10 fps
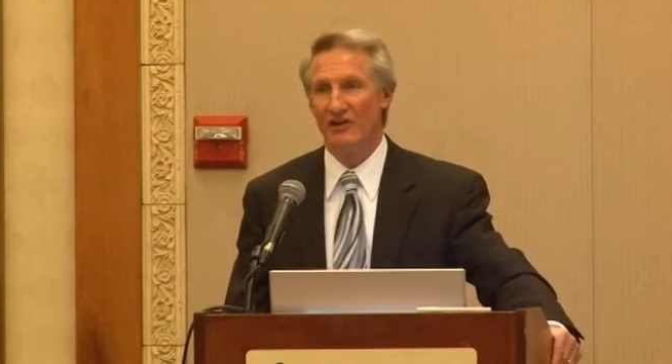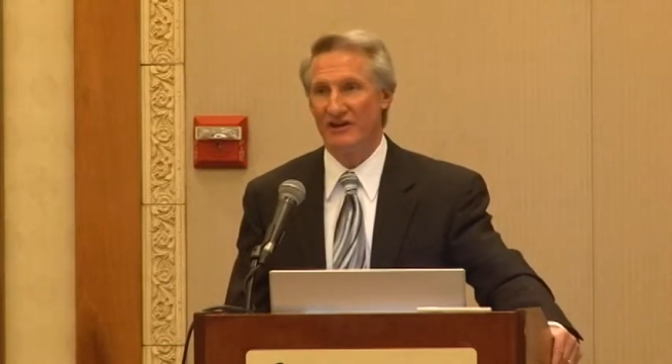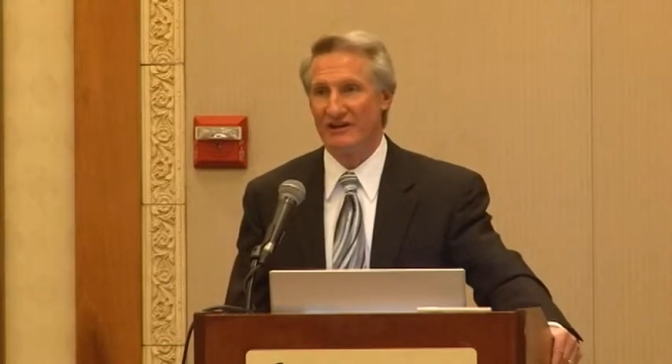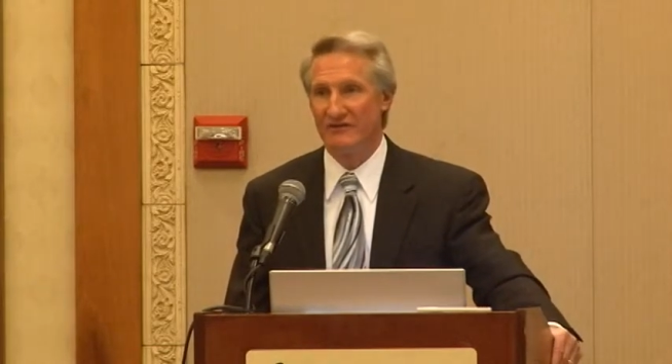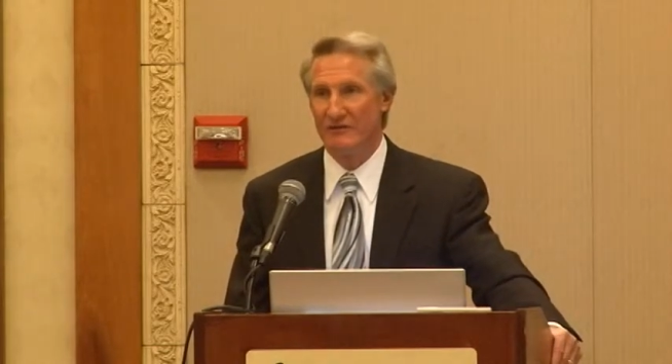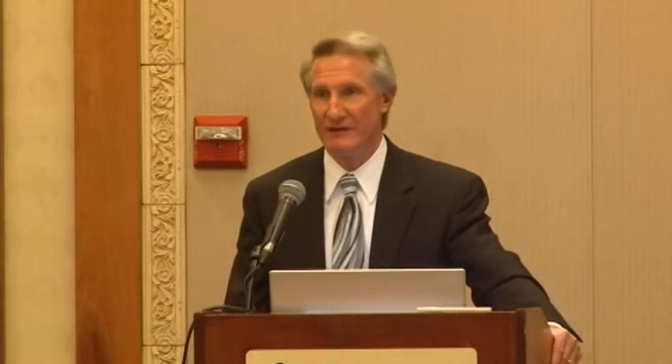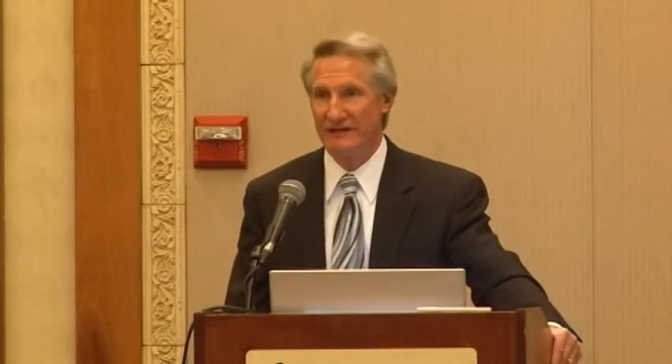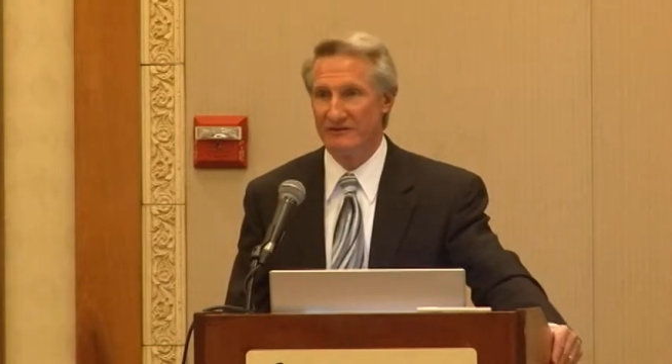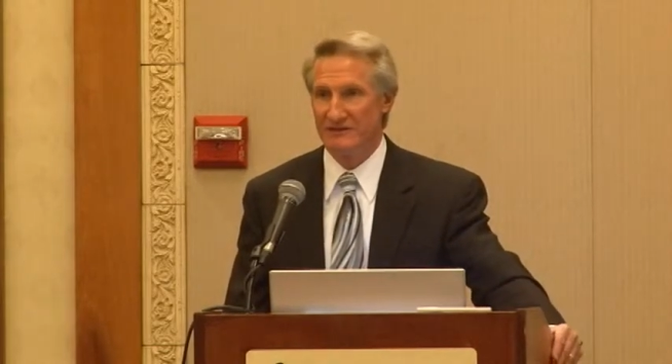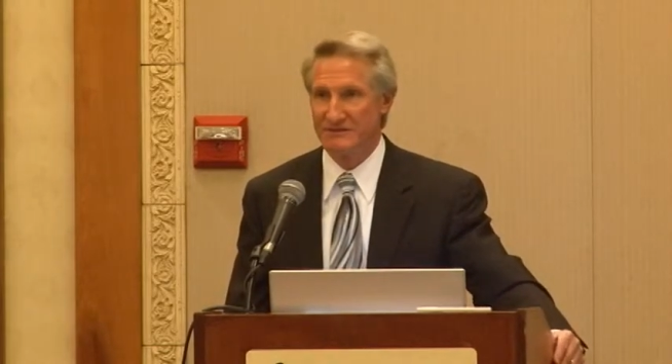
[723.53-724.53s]
non-covered
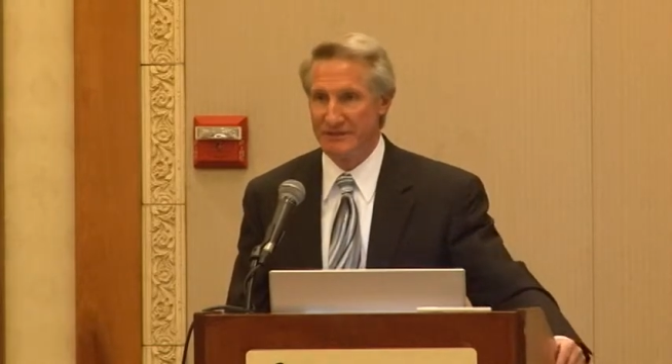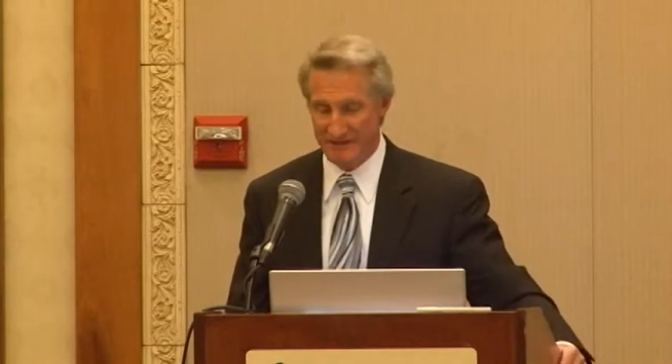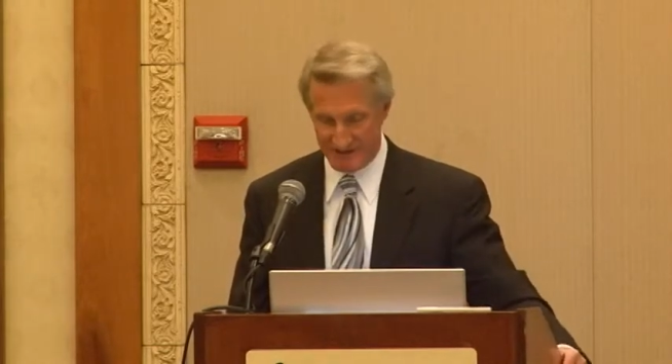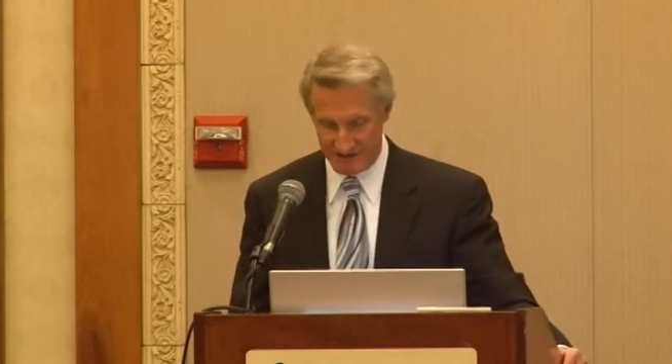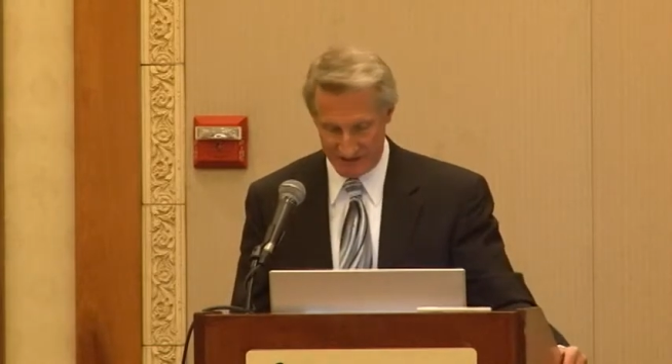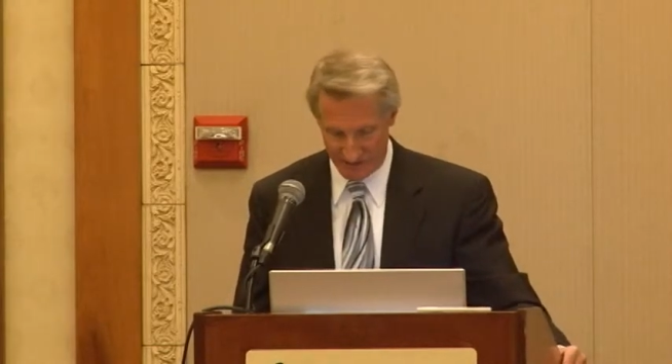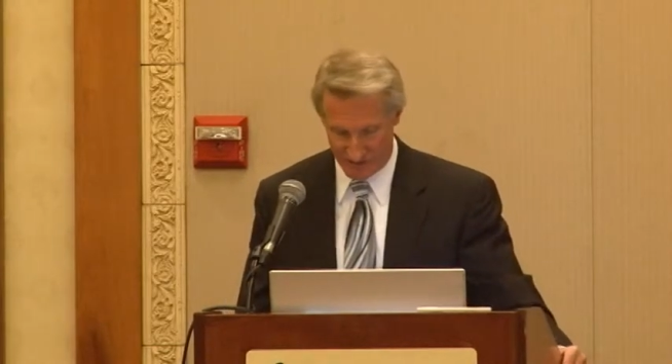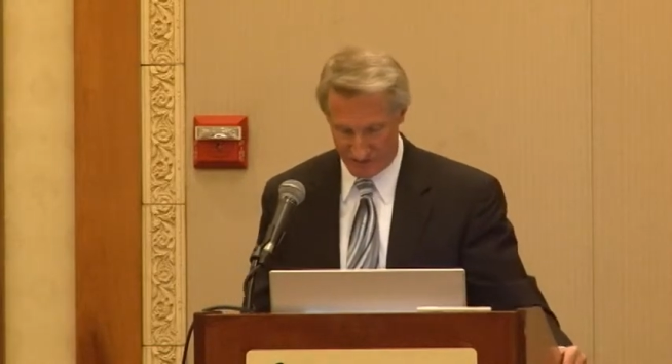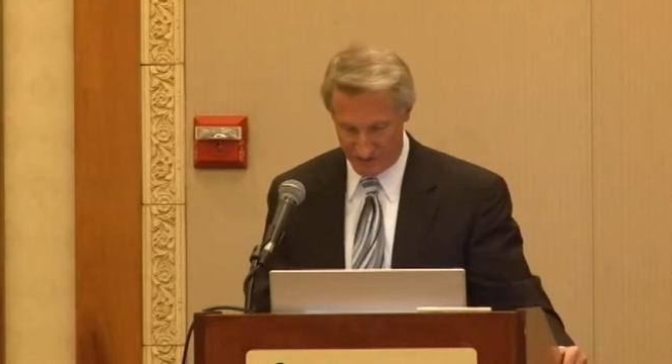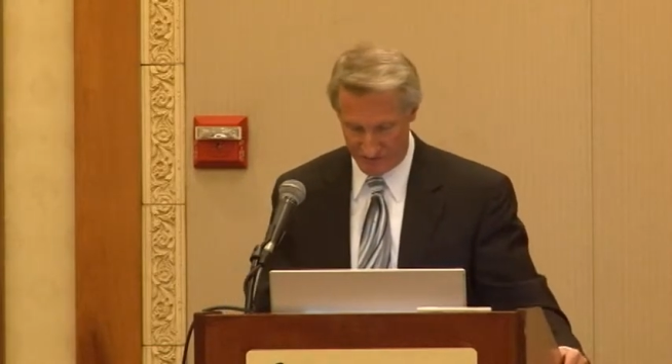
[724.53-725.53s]
medical expenses in
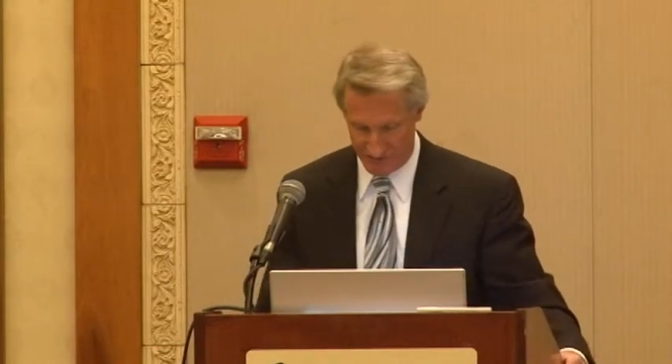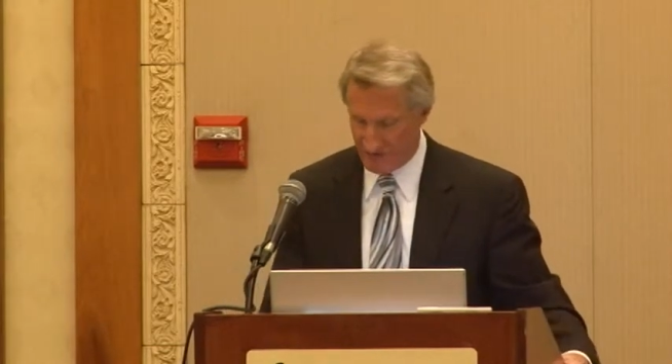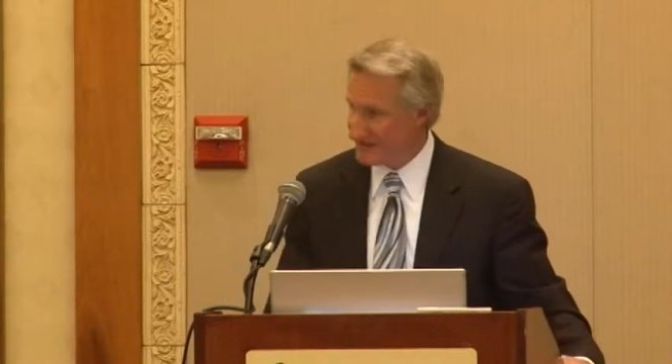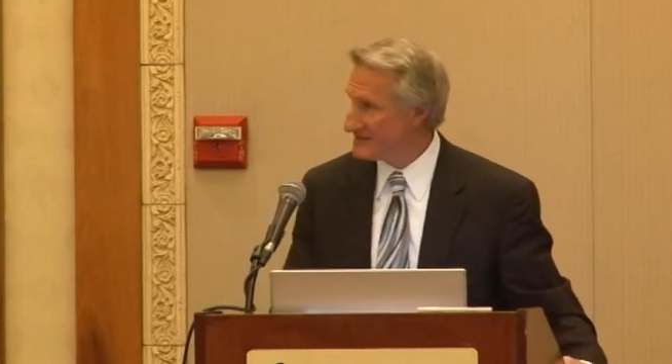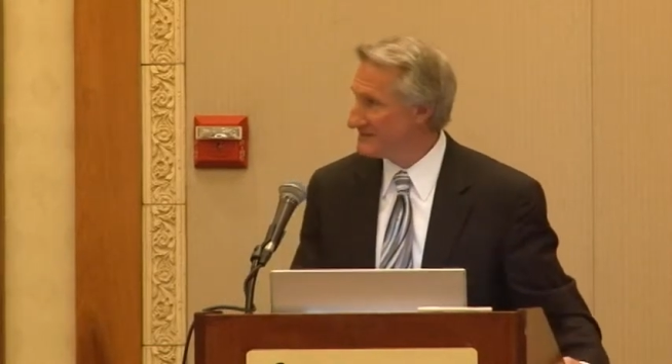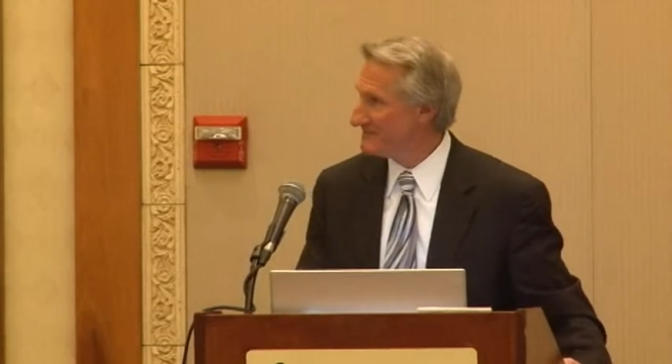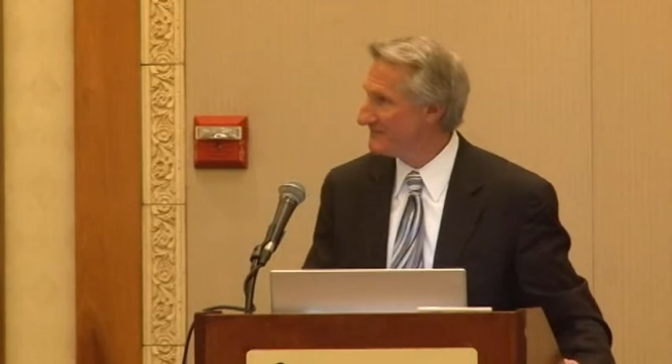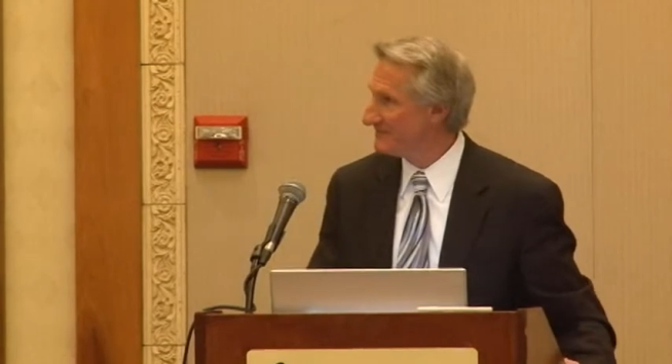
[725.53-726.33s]
order to address.